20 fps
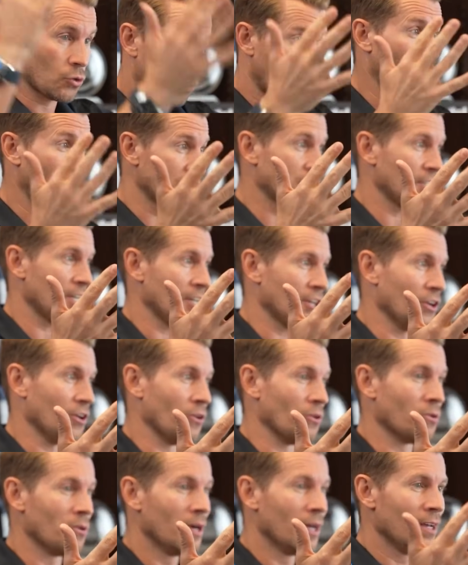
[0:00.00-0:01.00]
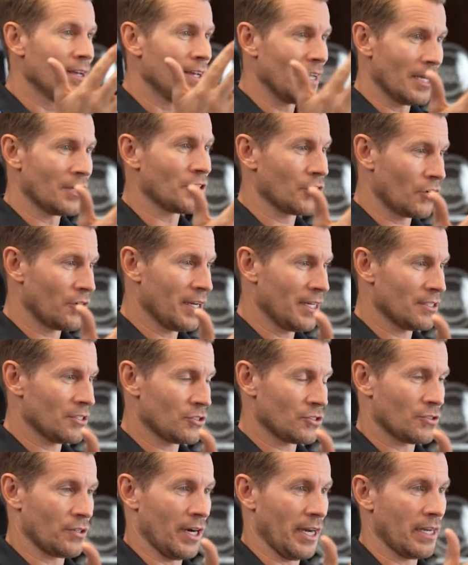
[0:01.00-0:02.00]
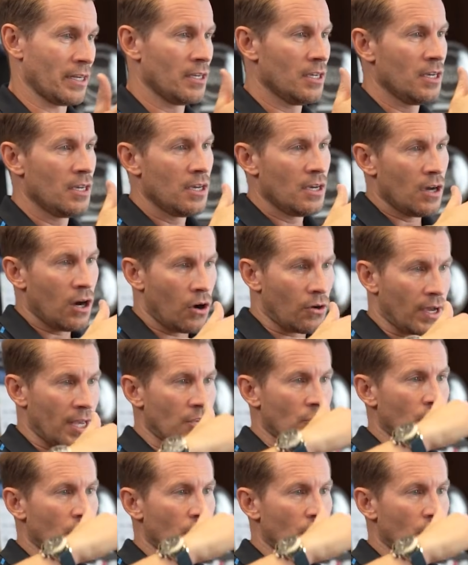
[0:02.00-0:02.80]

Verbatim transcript: crushing you in your industry. Okay,